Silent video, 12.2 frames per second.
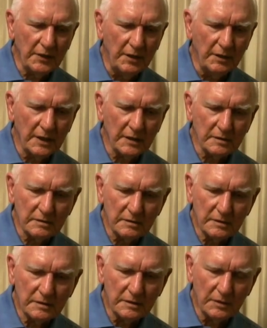unit,
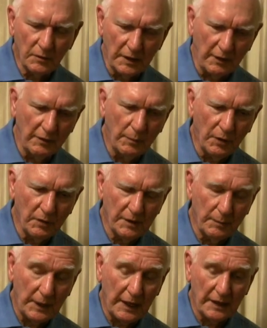and when I
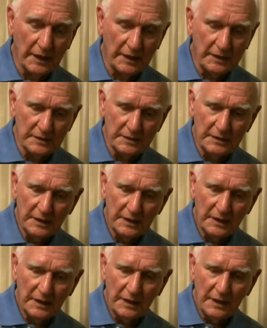reported Padley
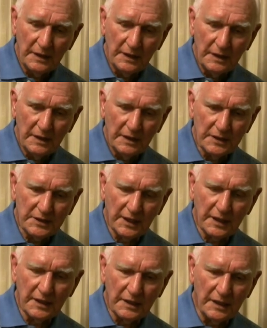the
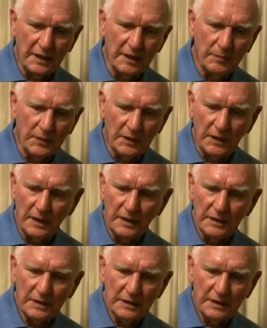second time, uh,
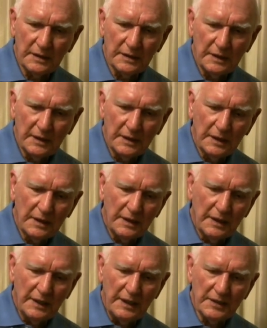
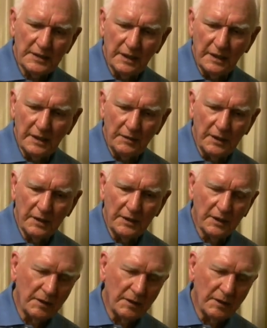he said, well, you're